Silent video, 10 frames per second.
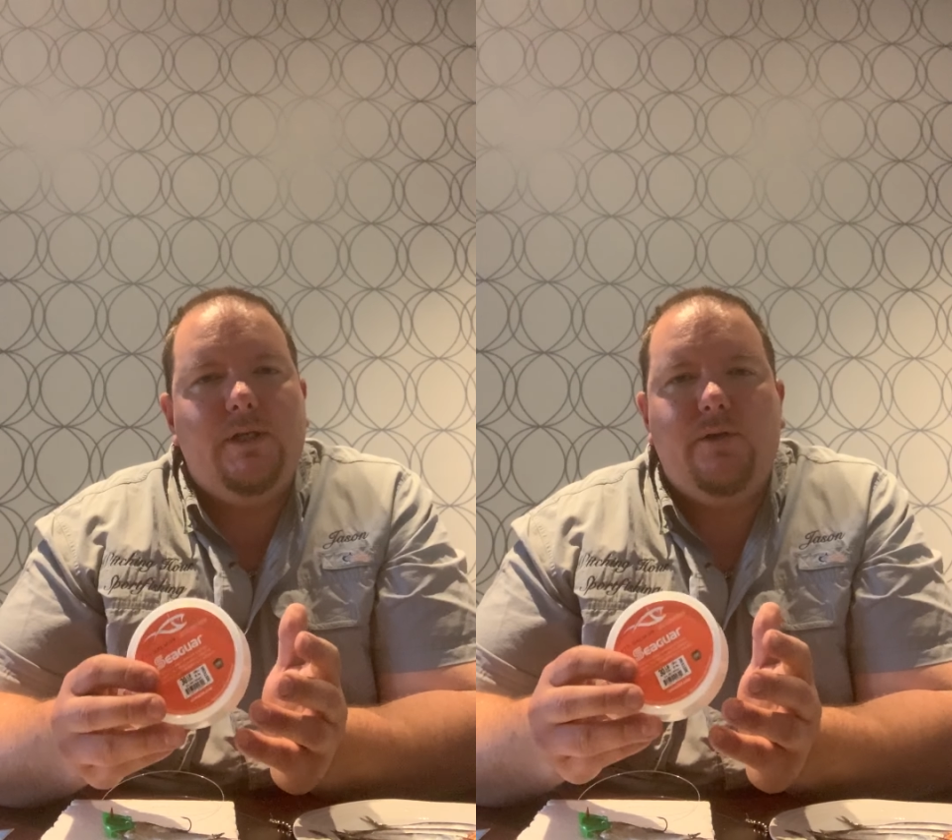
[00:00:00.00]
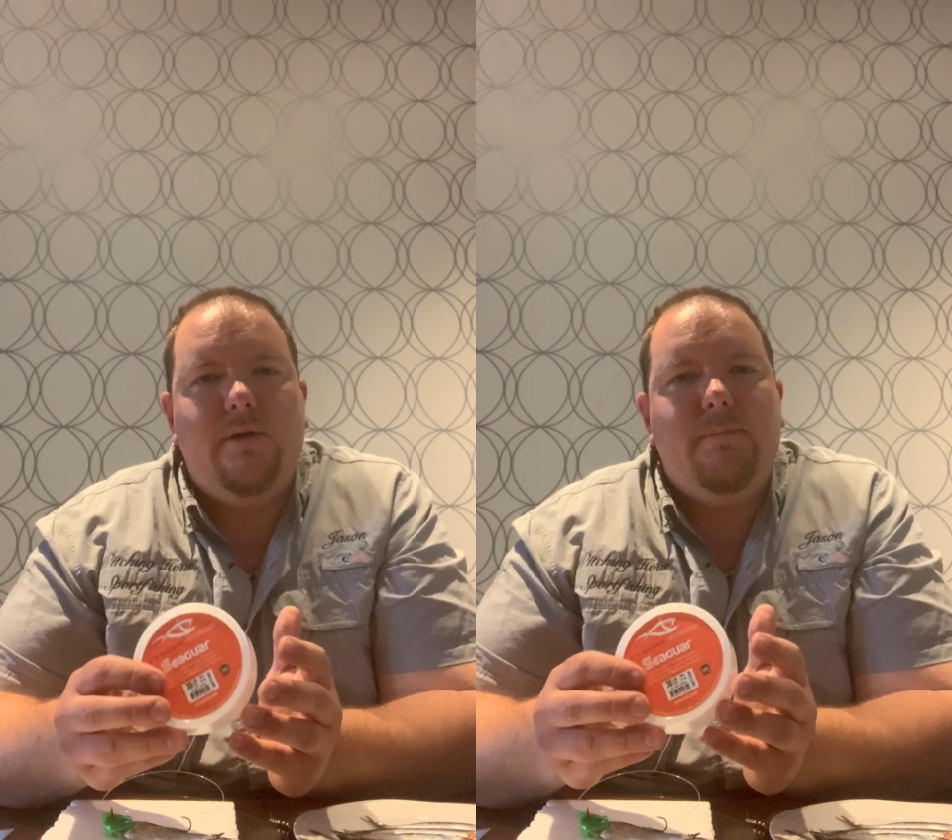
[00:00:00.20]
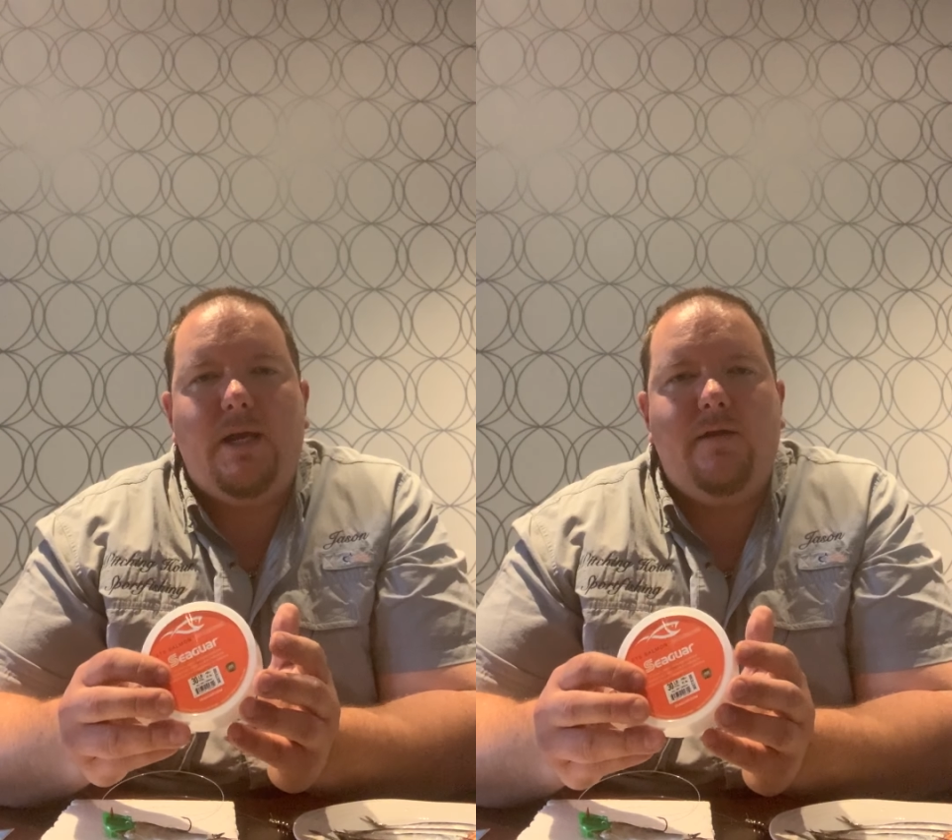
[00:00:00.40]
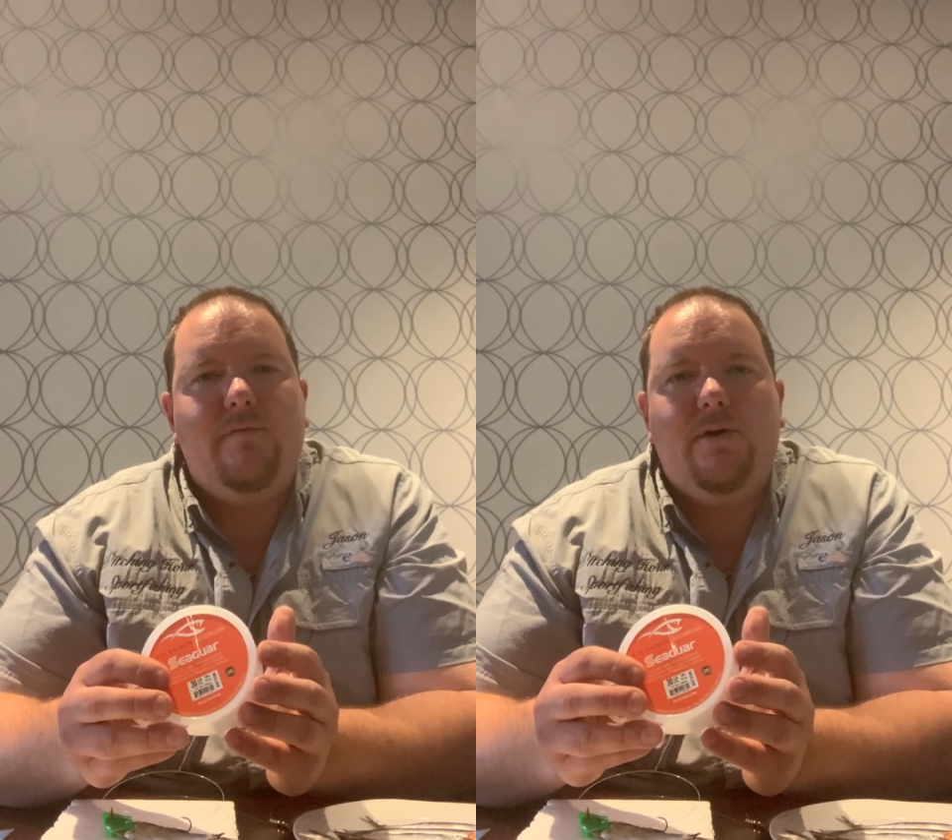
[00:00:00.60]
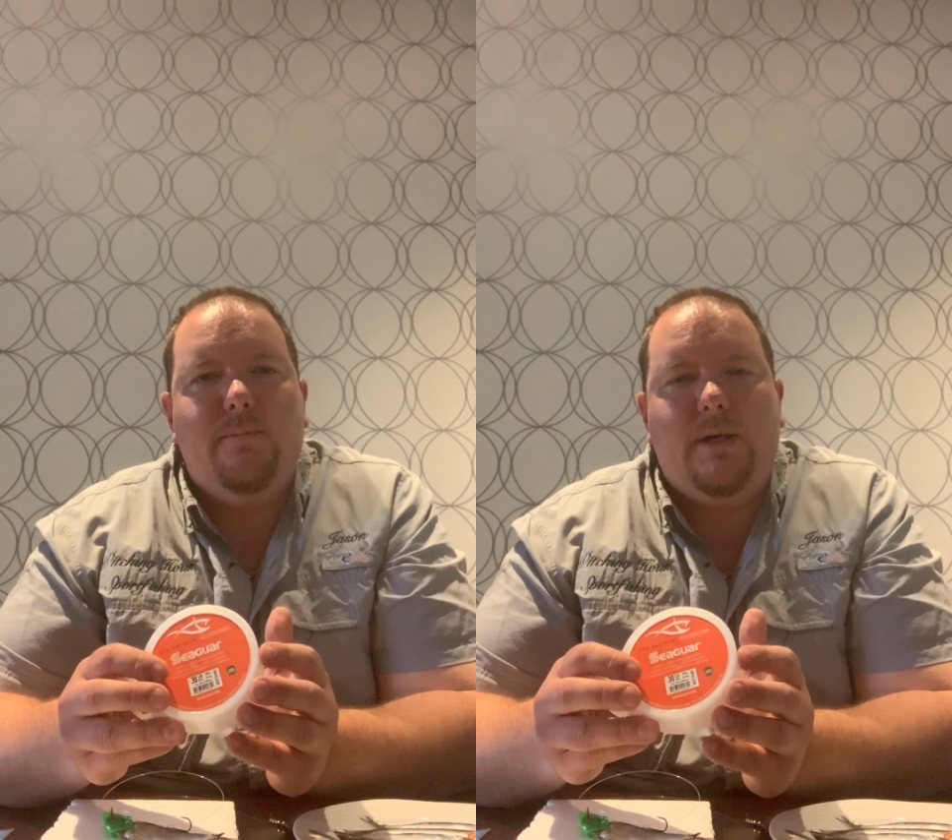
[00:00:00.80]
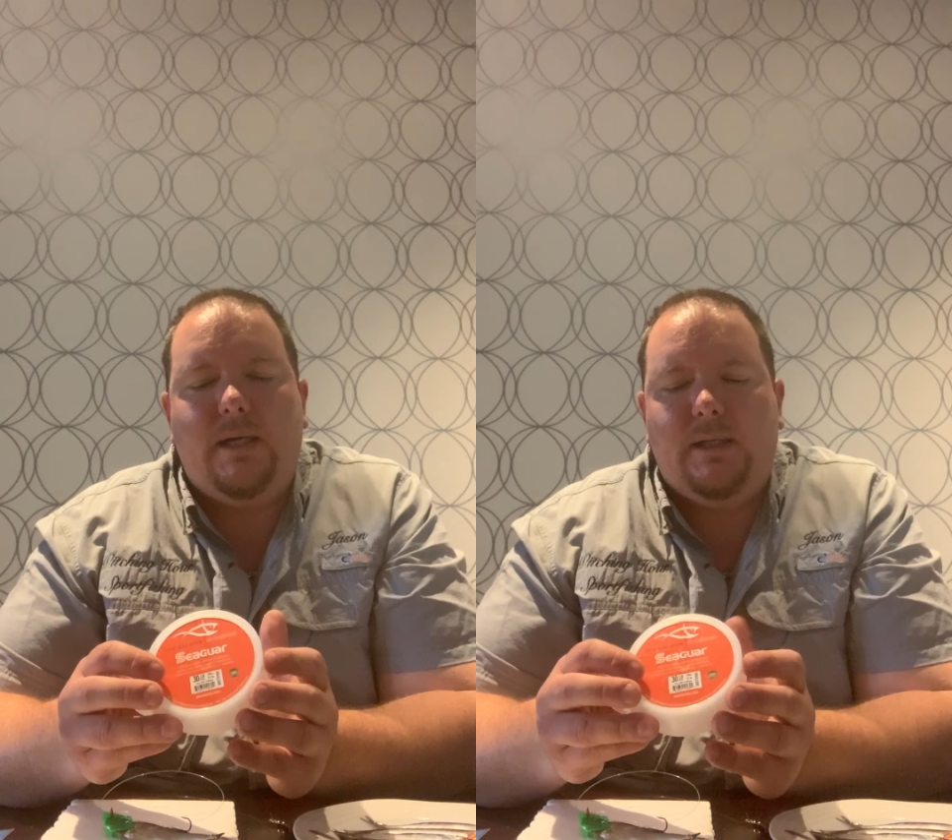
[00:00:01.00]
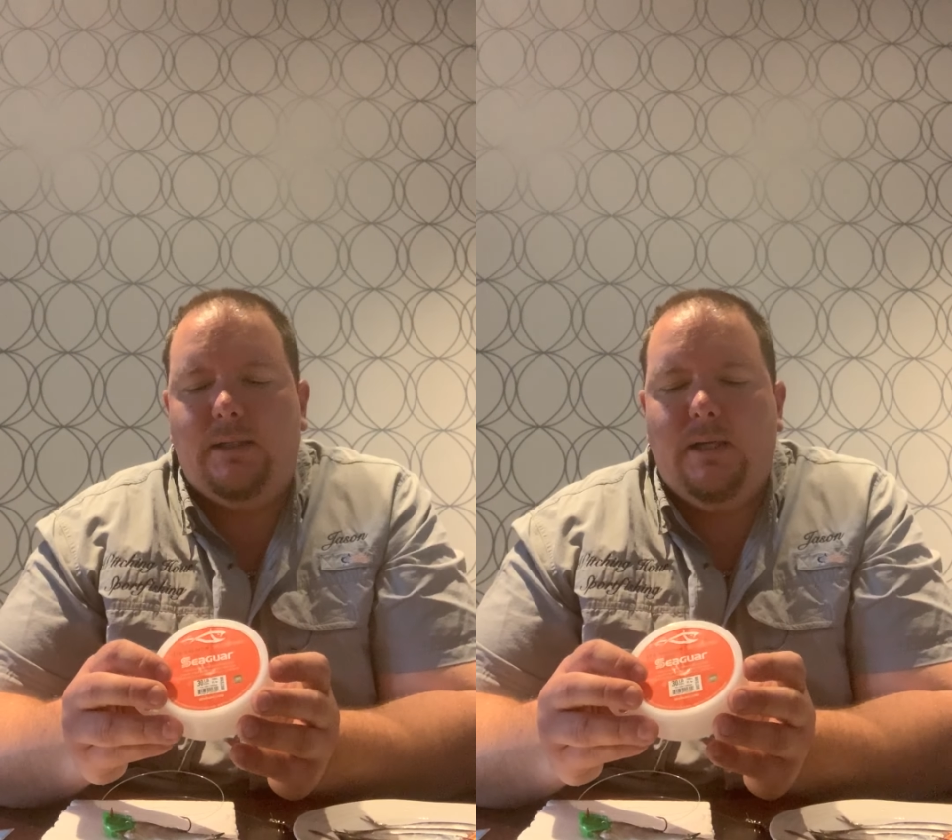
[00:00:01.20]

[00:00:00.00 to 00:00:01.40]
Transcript: good bang for your buck.